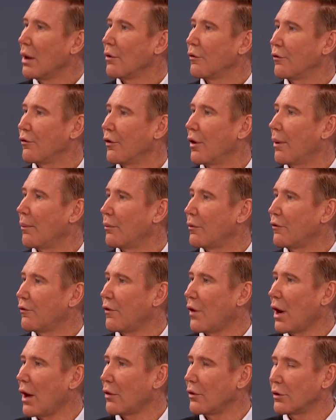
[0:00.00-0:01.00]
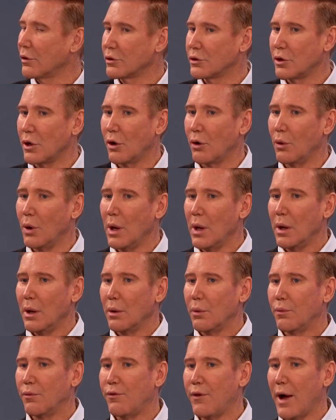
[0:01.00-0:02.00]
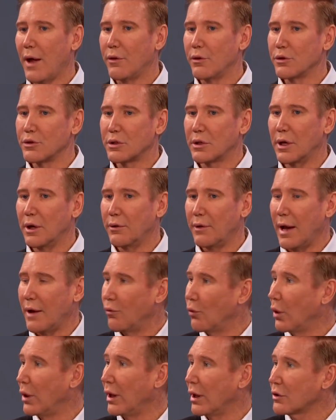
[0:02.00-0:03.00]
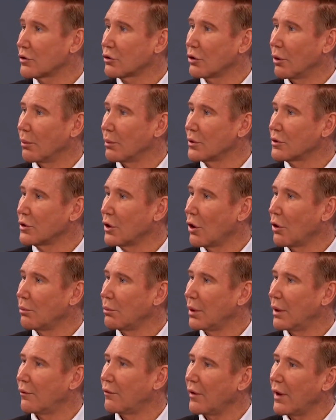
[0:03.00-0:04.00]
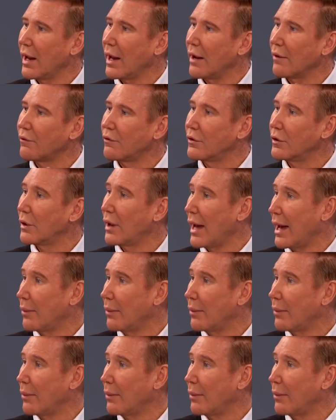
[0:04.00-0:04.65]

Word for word: from the father. So fathers give, have one X chromosome. If they have the